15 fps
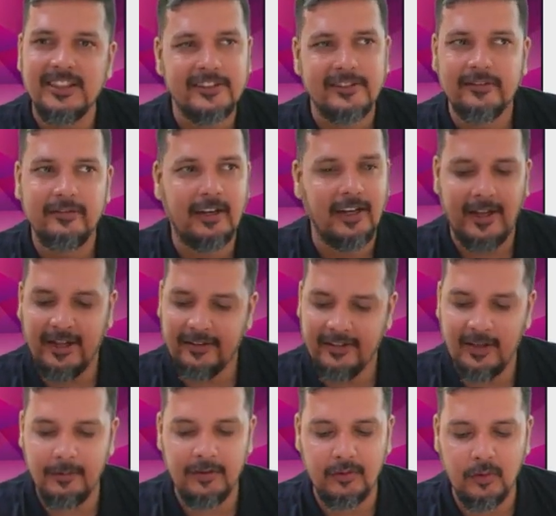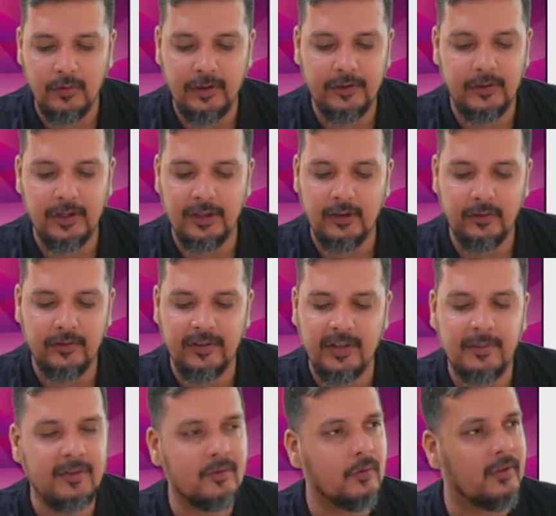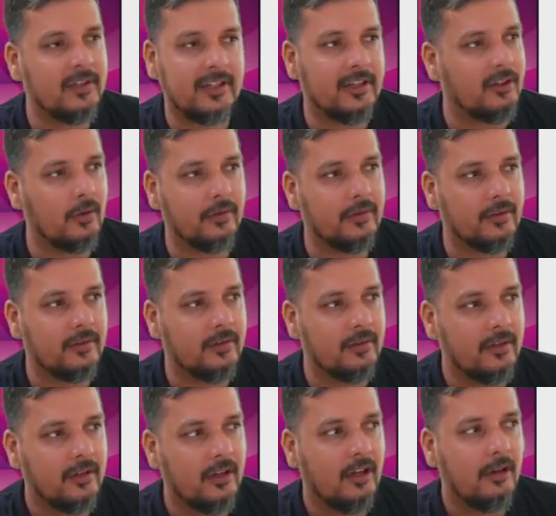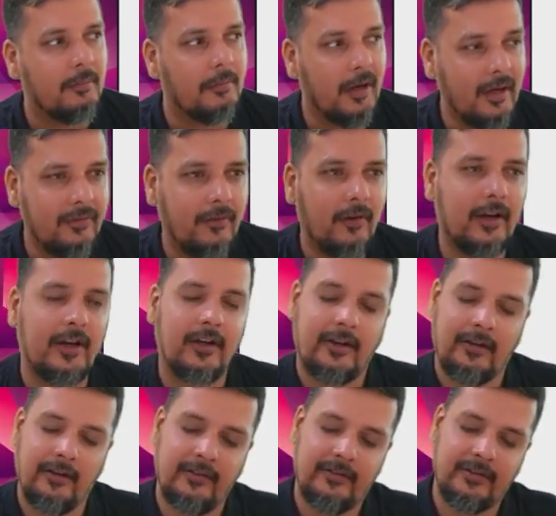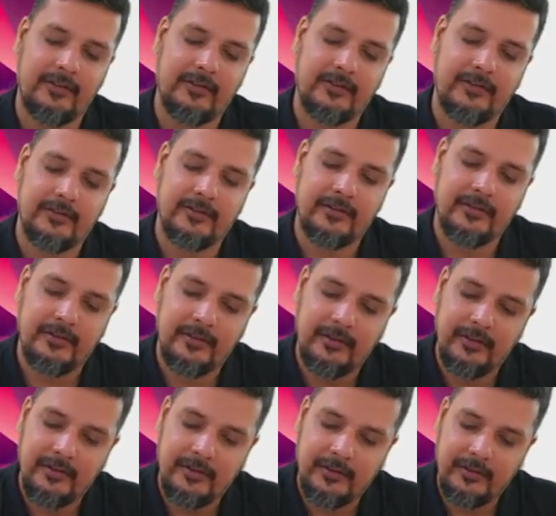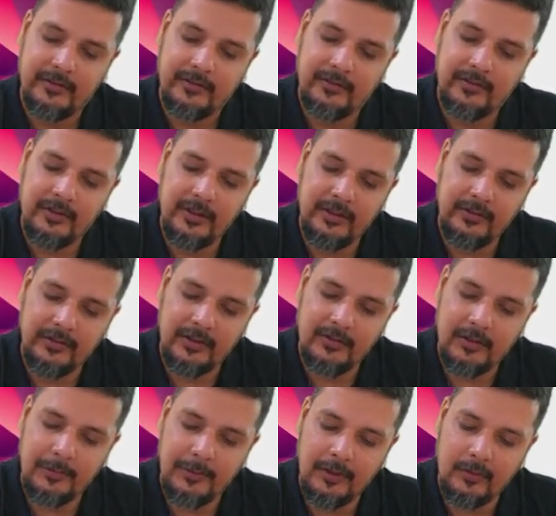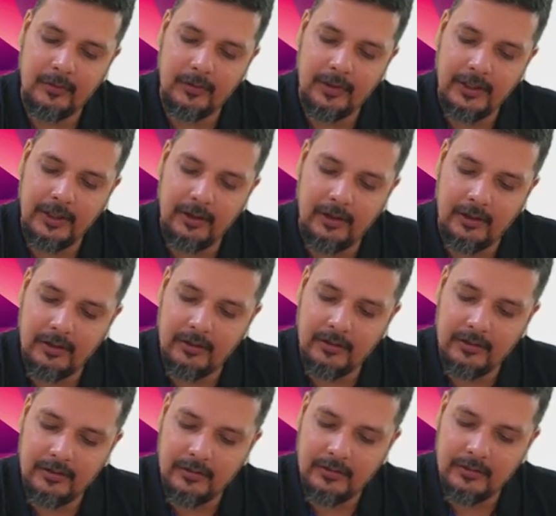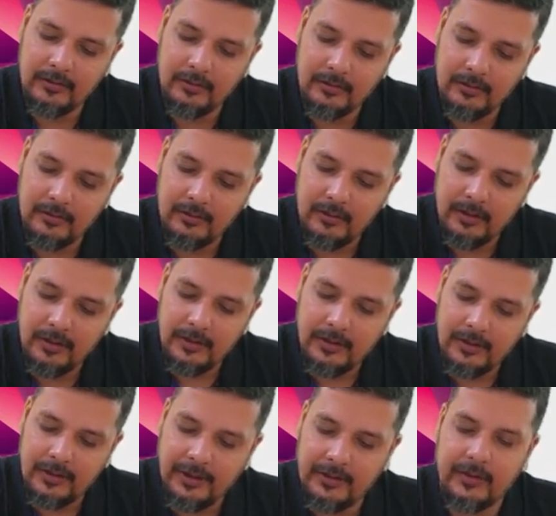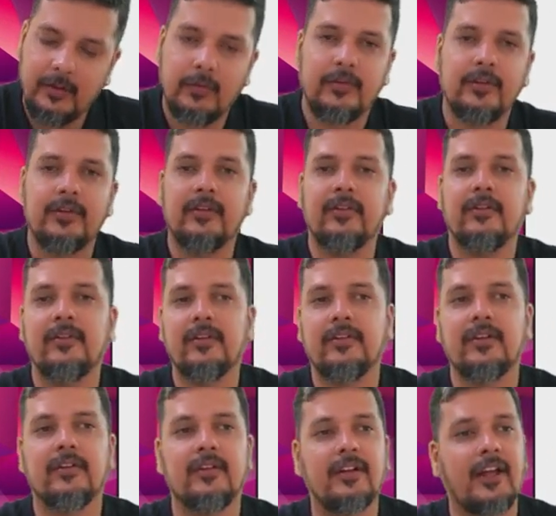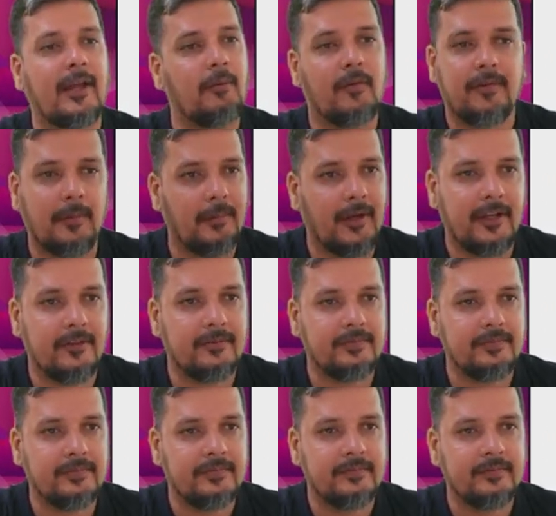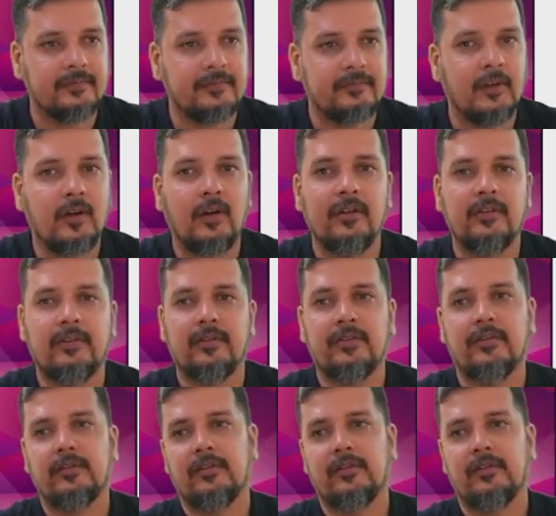1 lakh. Same is true with 20,000, same is true with 10,000. But for interest, GST will be only on 10,000. This is discussed in time of supply. Because